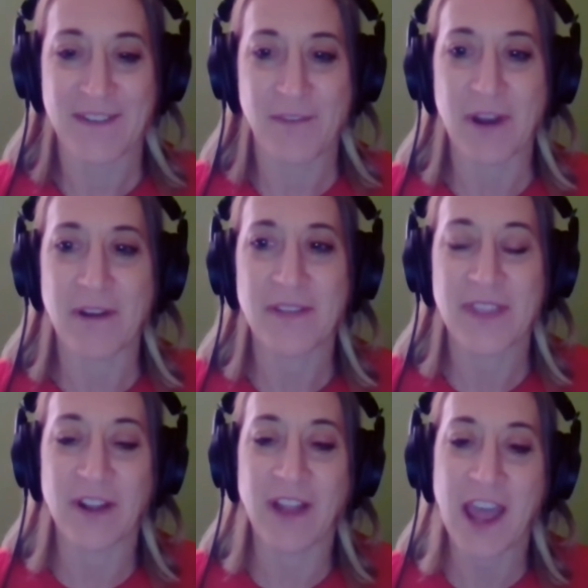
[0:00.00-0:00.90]
Well,
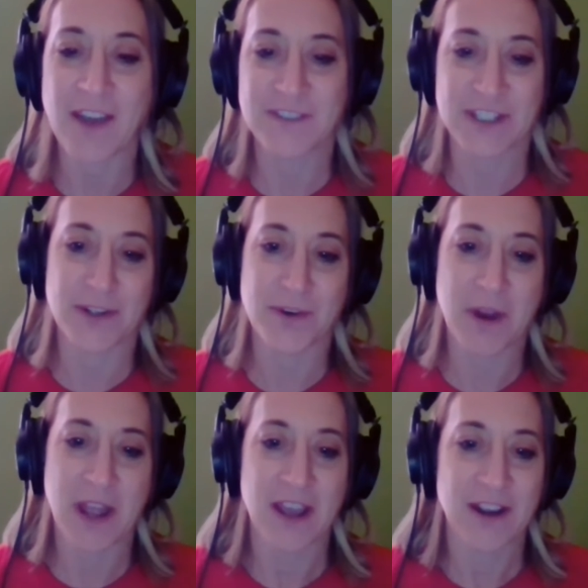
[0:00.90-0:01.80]
they'll have to
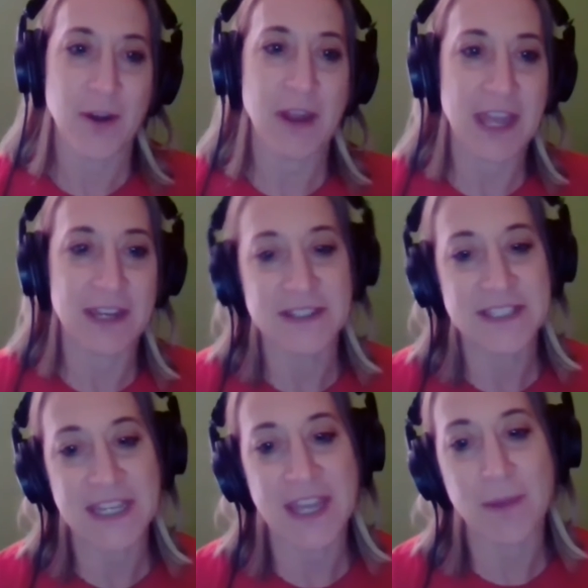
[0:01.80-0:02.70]
go ahead and
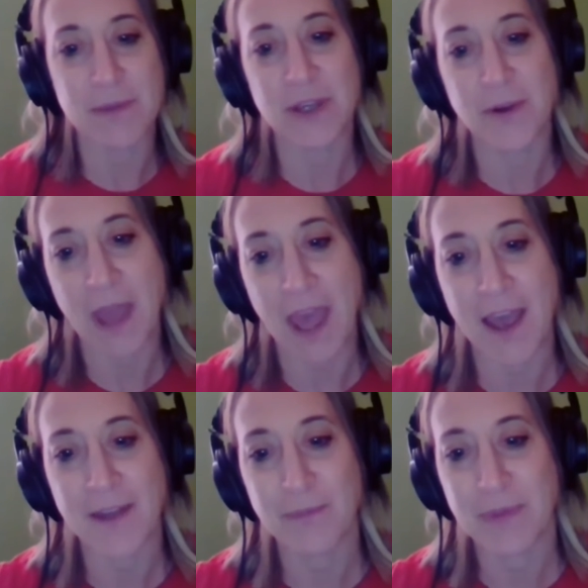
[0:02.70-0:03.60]
DM you
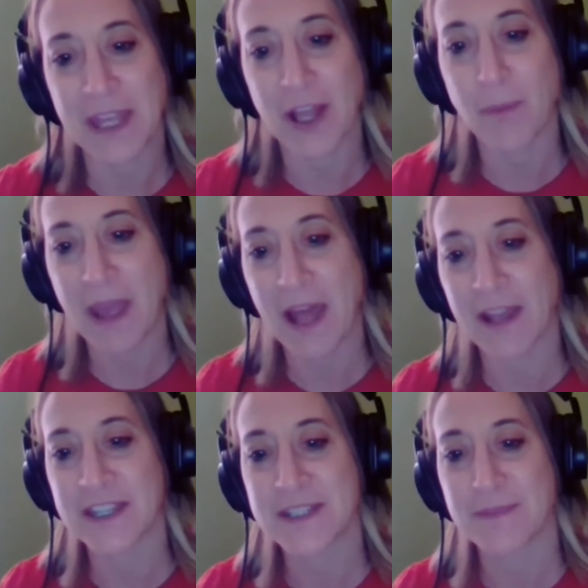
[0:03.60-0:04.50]
at PL
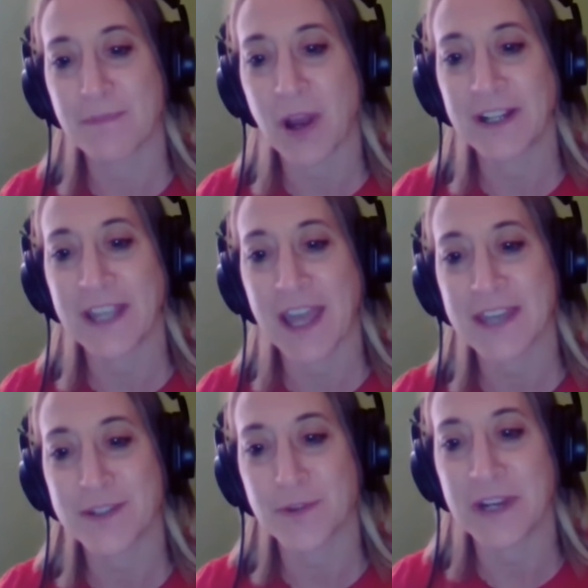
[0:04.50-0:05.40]
Ballads
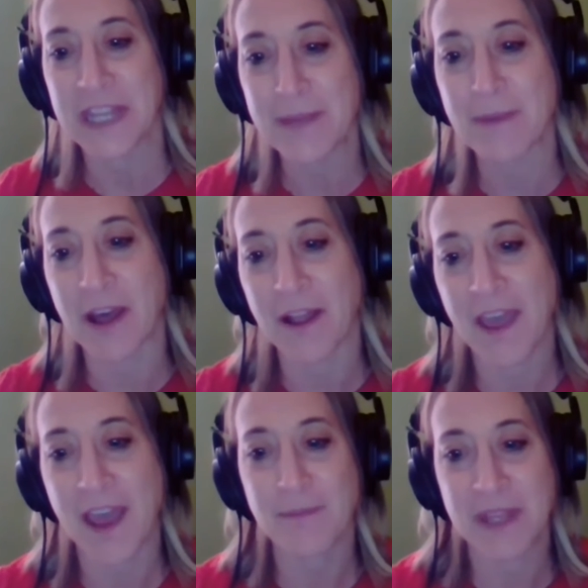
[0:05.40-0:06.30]
Podcast, or email
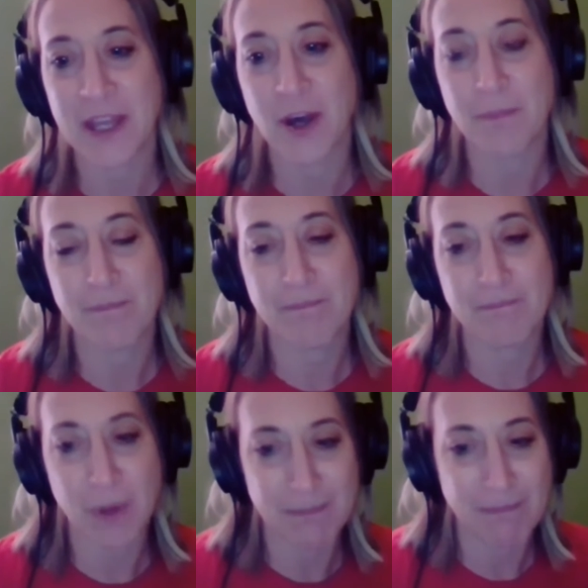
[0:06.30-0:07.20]
at
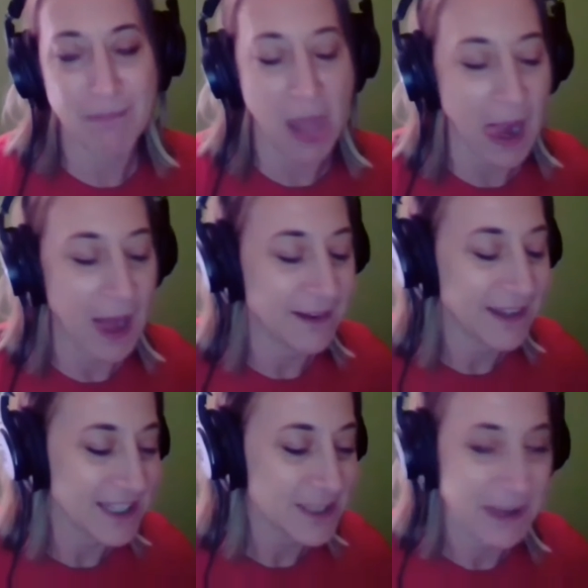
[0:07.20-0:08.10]

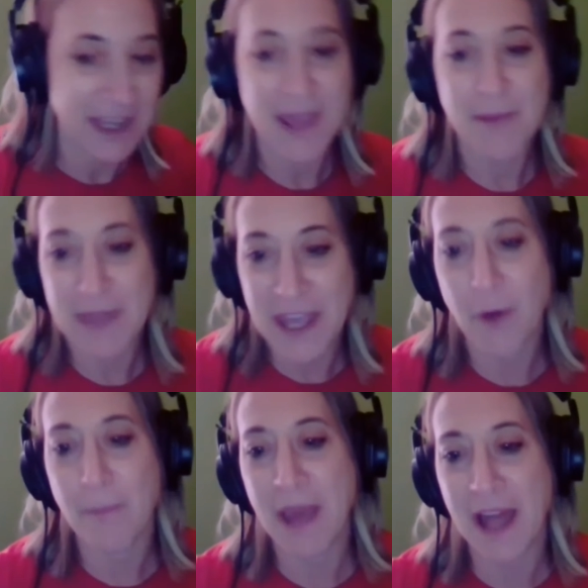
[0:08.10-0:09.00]

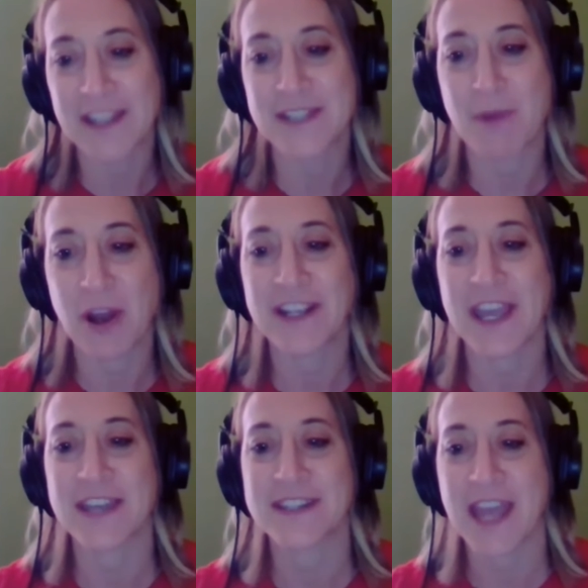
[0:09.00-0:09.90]

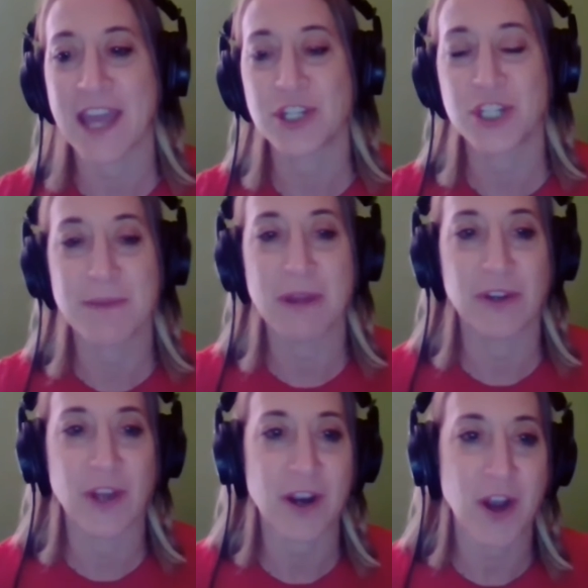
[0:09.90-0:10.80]

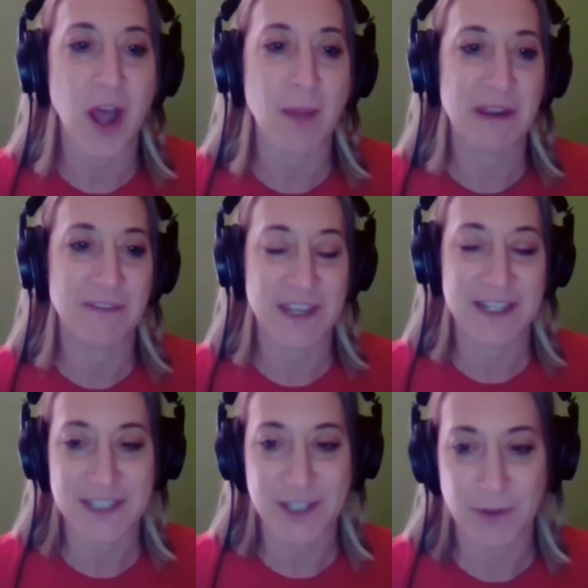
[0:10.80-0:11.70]
plballadspodcast@gmail.com if they
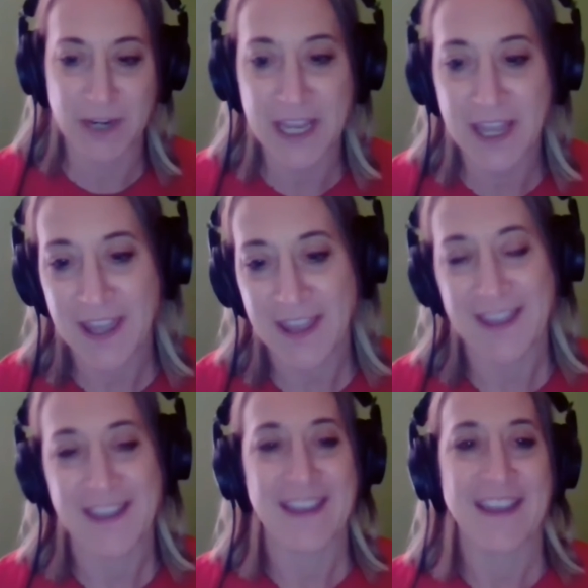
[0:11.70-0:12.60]
disagree,
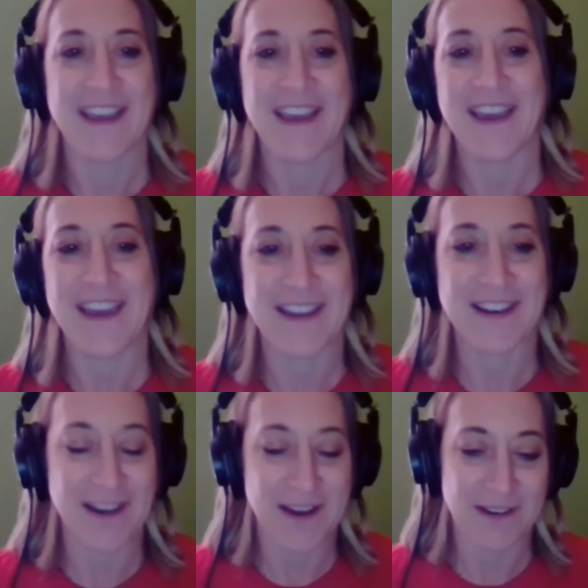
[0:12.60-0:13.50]
and
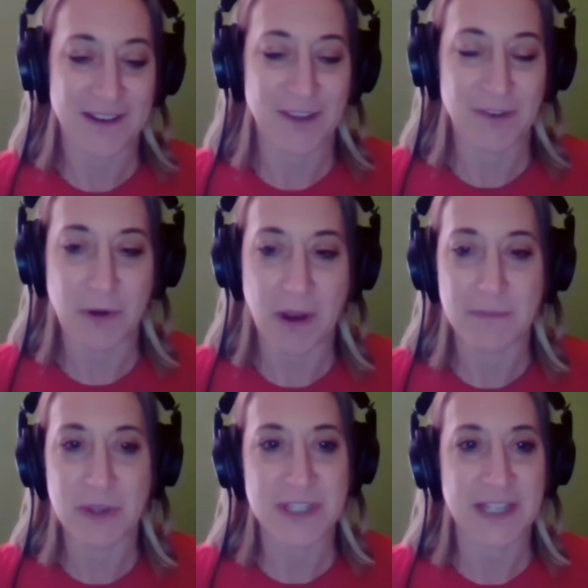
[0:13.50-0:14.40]
give you a
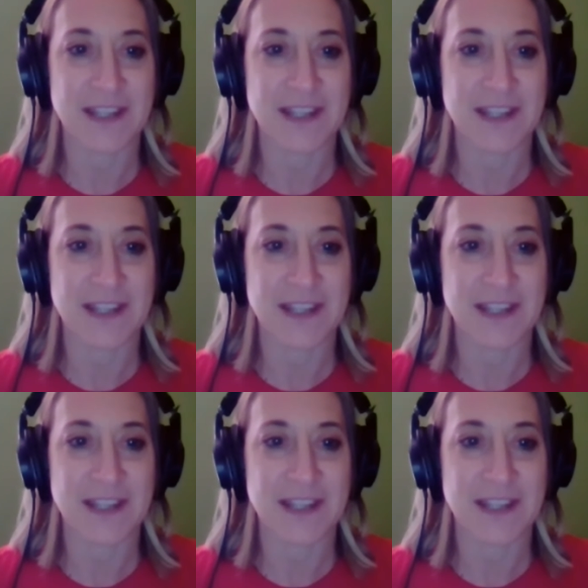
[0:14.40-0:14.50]
music